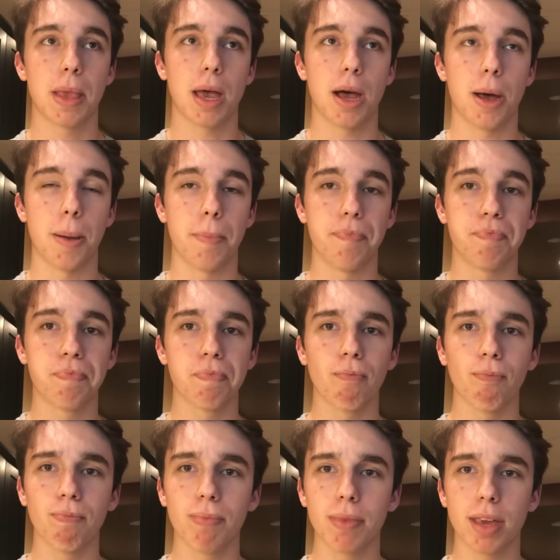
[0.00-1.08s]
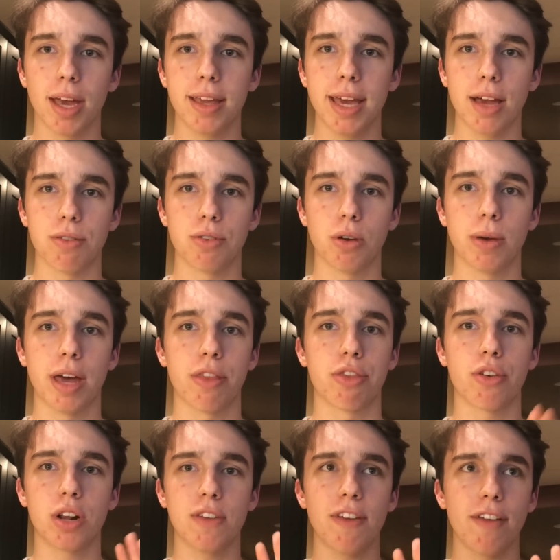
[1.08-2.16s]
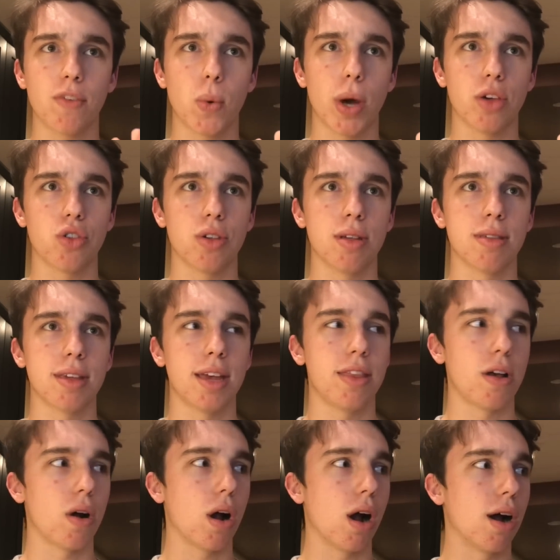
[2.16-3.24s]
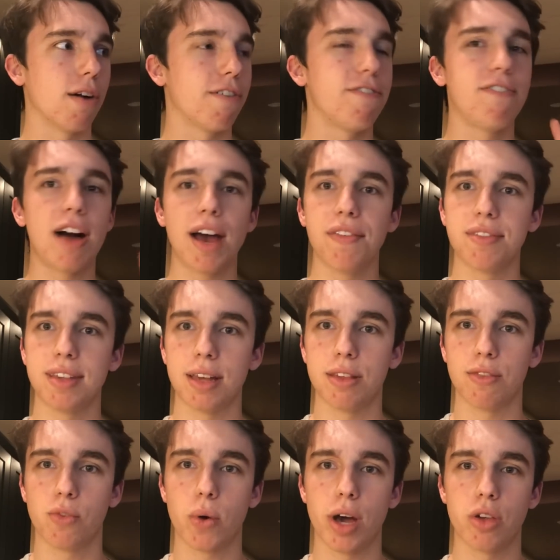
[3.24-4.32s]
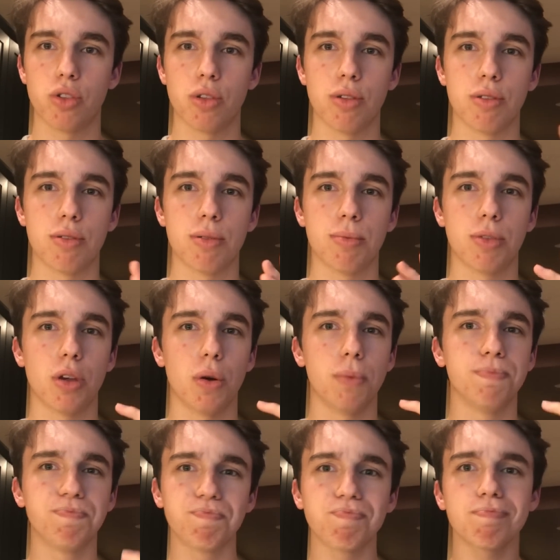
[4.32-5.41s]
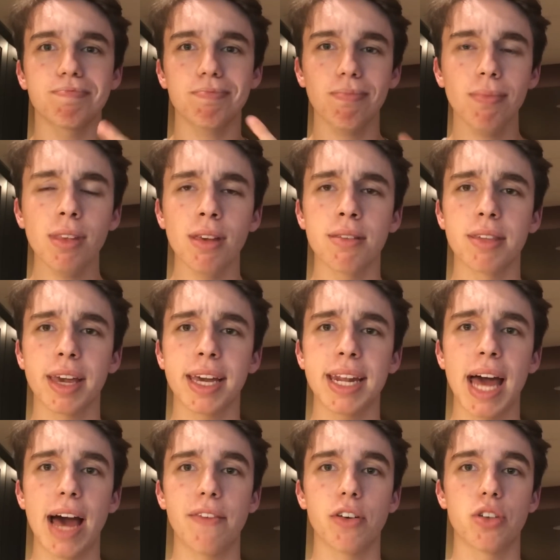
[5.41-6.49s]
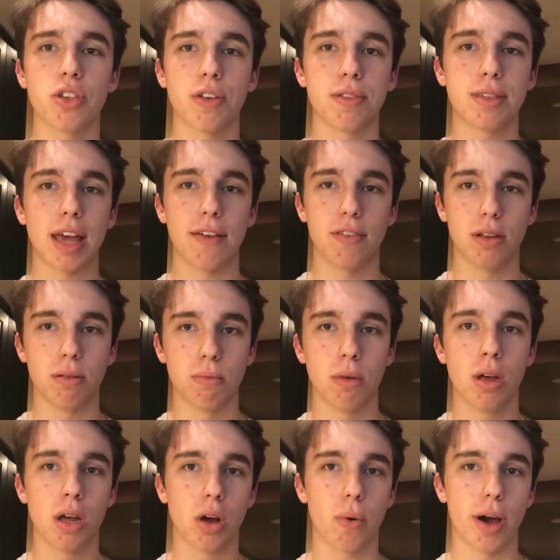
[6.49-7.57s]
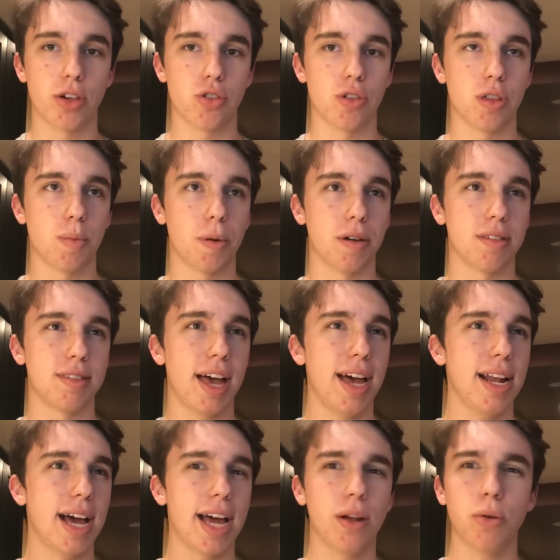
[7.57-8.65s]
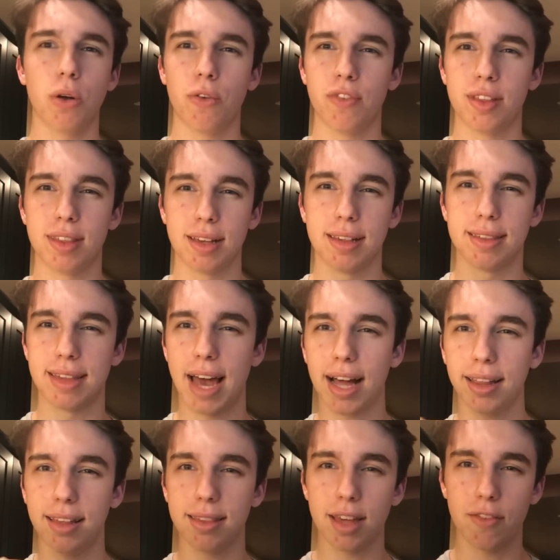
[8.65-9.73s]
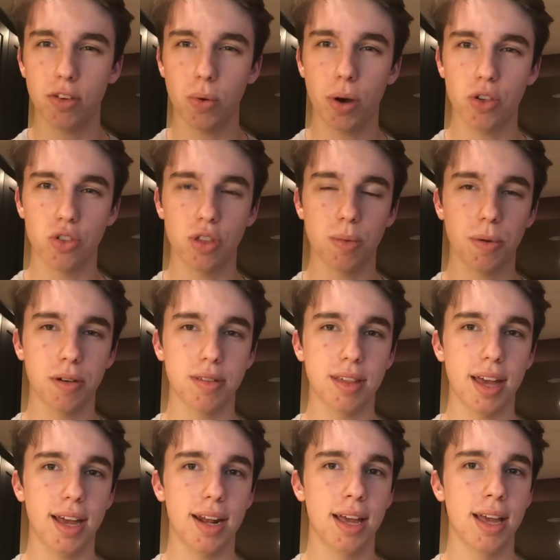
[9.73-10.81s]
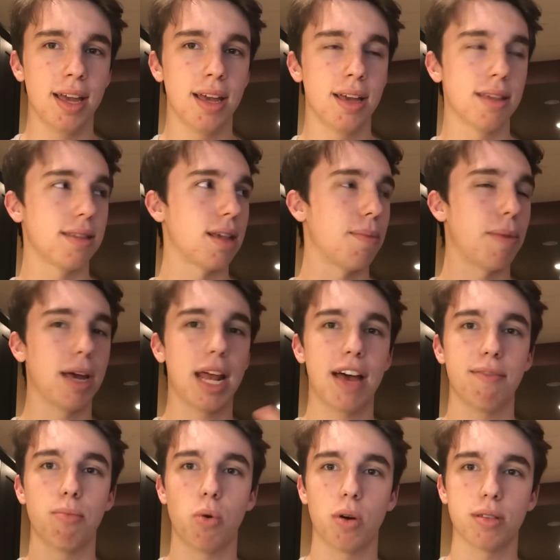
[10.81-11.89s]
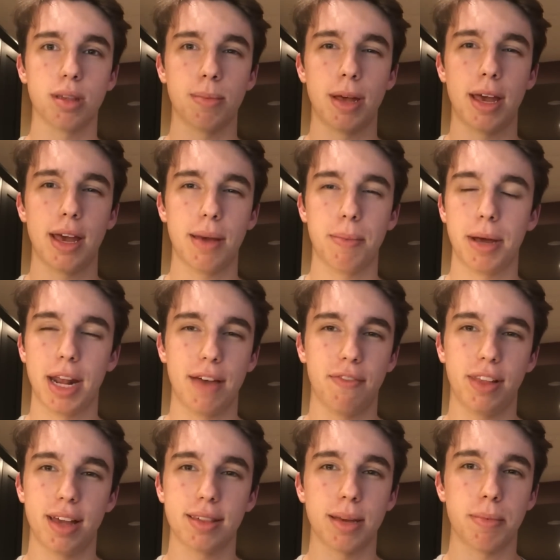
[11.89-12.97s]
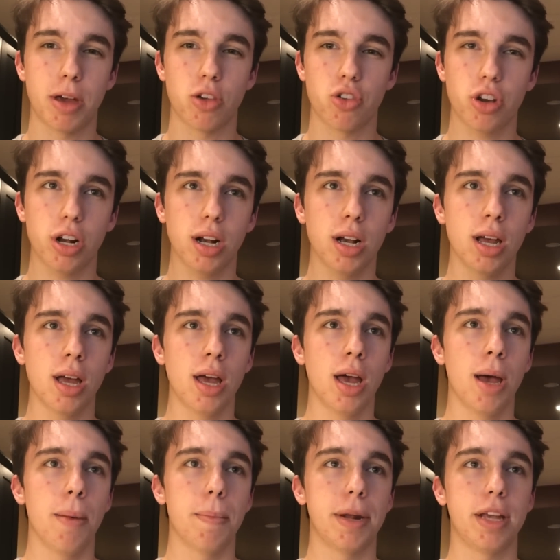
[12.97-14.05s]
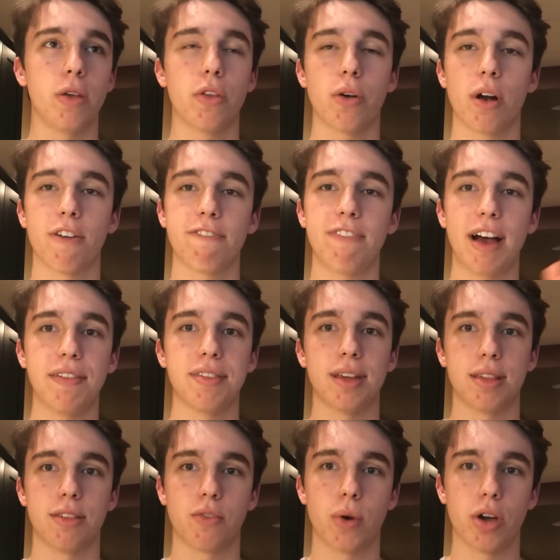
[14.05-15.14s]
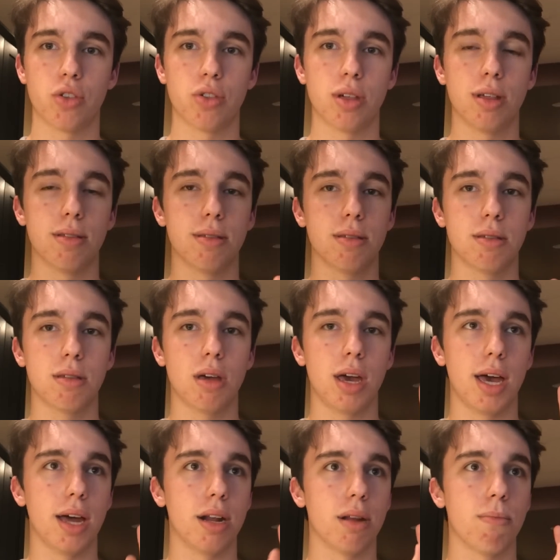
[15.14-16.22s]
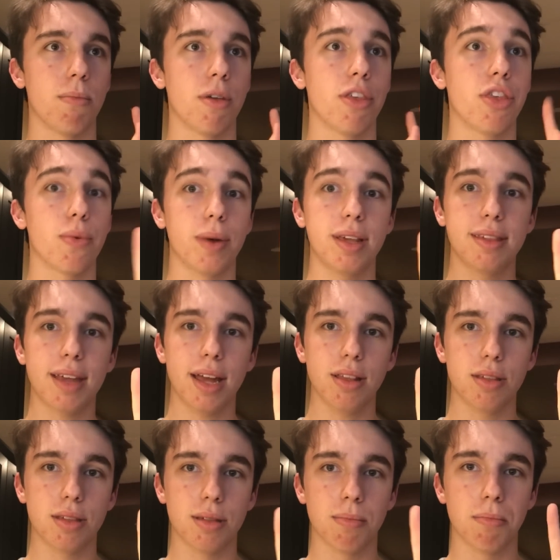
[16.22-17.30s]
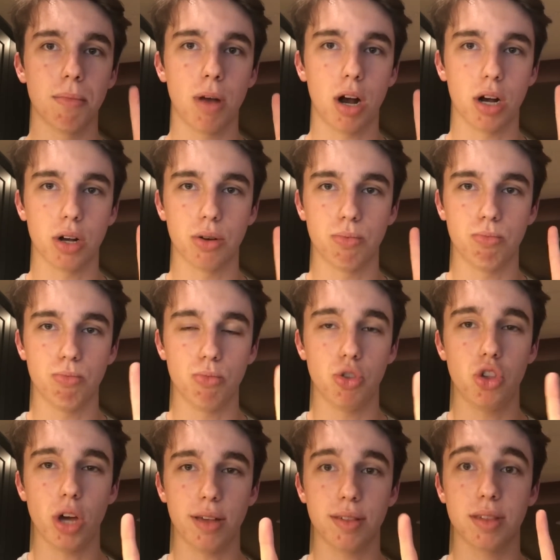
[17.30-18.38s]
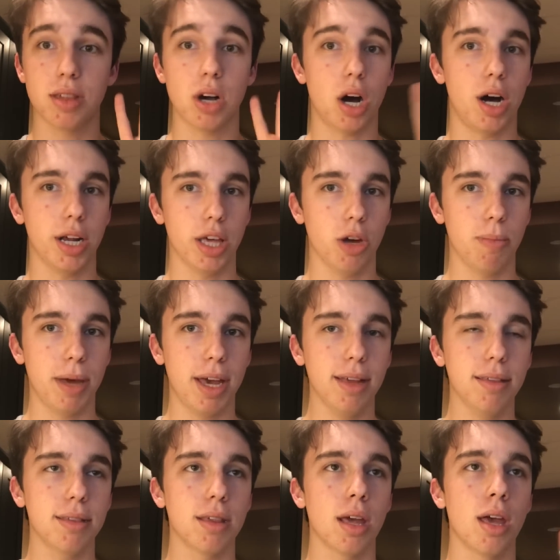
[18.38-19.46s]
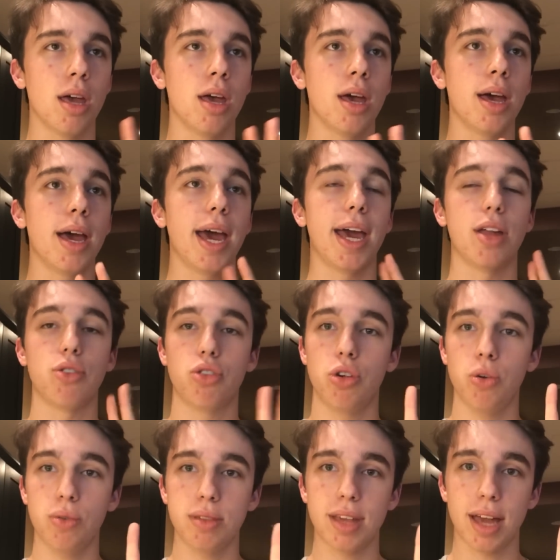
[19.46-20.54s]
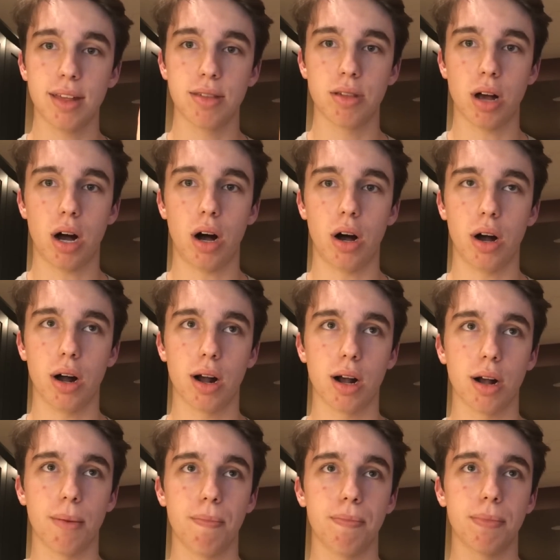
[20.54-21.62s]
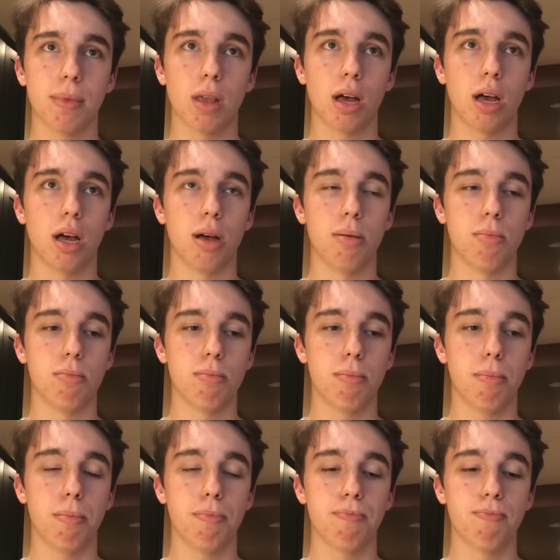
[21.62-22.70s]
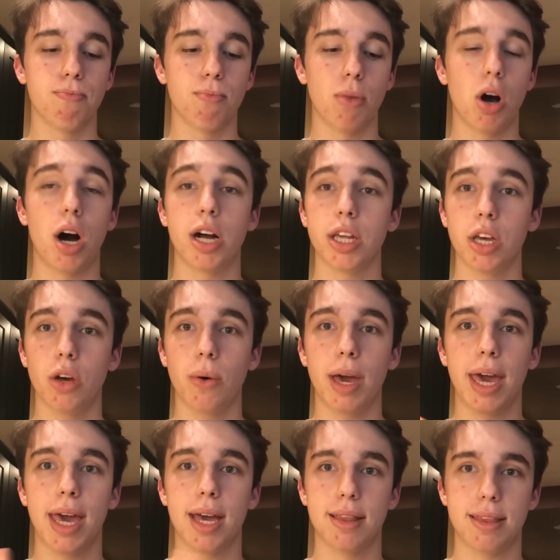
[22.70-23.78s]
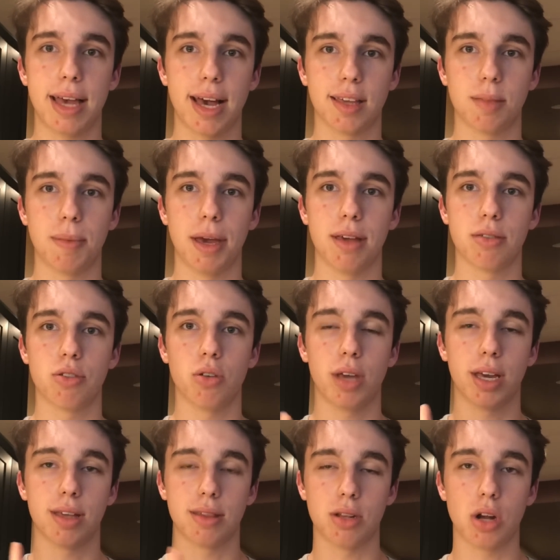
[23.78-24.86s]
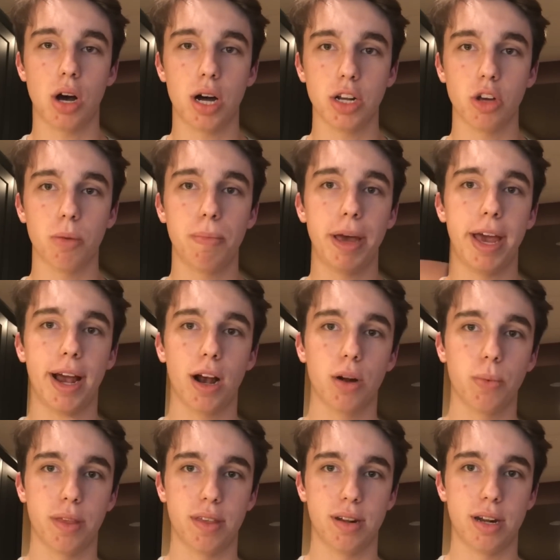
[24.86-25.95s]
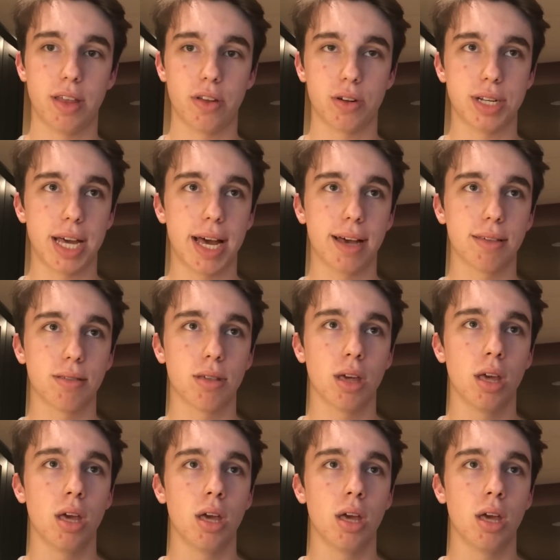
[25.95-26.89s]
Um, and yeah, so yeah, 35 questions and there are five sets of questions. So it's like an average of seven questions per set. I don't know if it's exactly seven questions per set. Some might have more, some might have less, I'm not sure. But I know there are five sets of questions, and three sets are just audio based, and two sets are um, audio and text based. So, like, it's an audio paired with another text.